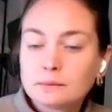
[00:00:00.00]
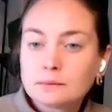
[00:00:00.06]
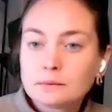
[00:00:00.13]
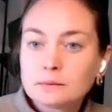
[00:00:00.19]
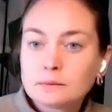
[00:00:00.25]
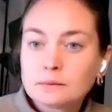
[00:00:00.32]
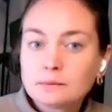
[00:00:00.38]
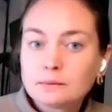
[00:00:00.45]

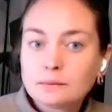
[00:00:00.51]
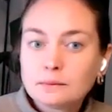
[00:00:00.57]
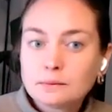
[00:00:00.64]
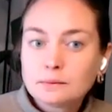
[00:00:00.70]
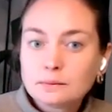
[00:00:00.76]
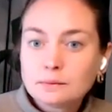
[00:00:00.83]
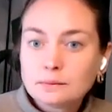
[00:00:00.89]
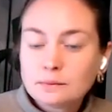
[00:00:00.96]

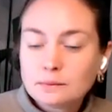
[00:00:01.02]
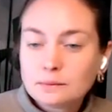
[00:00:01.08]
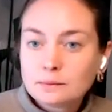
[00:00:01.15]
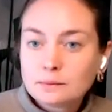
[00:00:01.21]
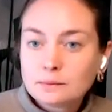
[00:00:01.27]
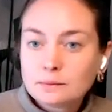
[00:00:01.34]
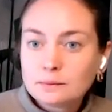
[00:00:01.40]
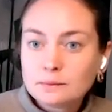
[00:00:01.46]

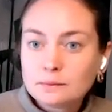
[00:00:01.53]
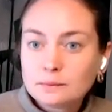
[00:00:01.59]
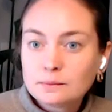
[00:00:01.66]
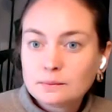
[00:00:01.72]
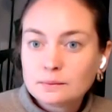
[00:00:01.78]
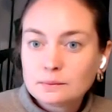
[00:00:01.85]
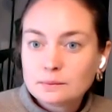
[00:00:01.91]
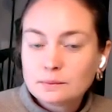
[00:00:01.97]

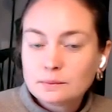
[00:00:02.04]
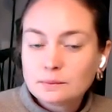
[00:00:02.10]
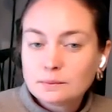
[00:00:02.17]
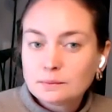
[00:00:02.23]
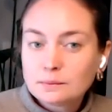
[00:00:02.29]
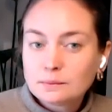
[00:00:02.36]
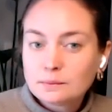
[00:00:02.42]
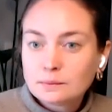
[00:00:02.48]

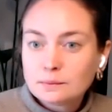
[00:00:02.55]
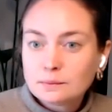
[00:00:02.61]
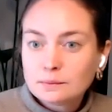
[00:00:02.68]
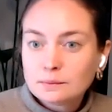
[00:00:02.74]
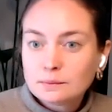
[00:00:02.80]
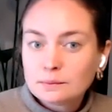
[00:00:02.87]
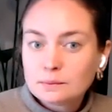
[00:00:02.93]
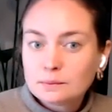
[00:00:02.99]

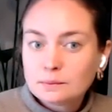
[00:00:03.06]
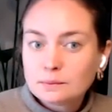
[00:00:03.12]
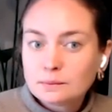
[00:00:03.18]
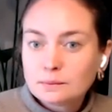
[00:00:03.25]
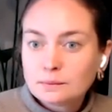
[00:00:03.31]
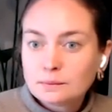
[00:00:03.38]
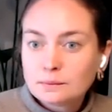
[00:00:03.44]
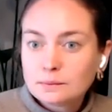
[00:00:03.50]

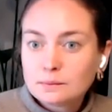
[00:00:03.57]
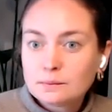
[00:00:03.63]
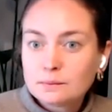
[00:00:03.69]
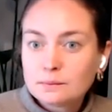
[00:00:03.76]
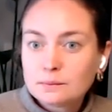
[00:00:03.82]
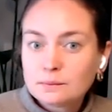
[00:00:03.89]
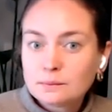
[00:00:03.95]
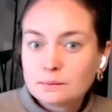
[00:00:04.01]

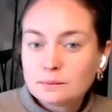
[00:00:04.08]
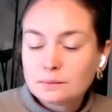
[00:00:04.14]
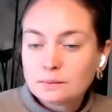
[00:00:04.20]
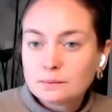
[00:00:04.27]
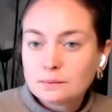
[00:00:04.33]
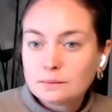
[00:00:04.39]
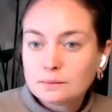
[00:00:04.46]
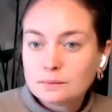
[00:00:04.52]

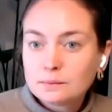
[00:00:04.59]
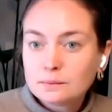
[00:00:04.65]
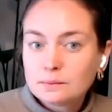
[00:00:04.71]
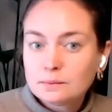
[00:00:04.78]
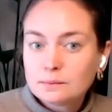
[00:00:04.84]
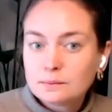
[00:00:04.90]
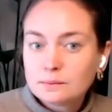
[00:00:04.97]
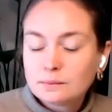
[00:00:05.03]

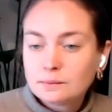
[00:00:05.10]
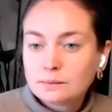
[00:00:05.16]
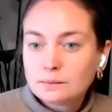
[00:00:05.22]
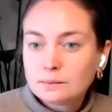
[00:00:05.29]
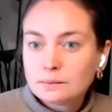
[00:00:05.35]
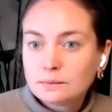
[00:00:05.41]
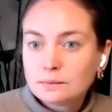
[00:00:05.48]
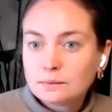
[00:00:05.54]

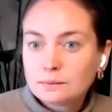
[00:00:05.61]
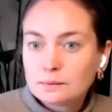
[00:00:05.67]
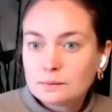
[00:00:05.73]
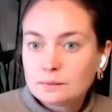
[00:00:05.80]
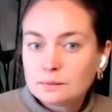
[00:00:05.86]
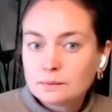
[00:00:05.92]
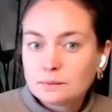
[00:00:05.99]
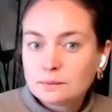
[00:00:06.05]
No words are spoken by the person on screen.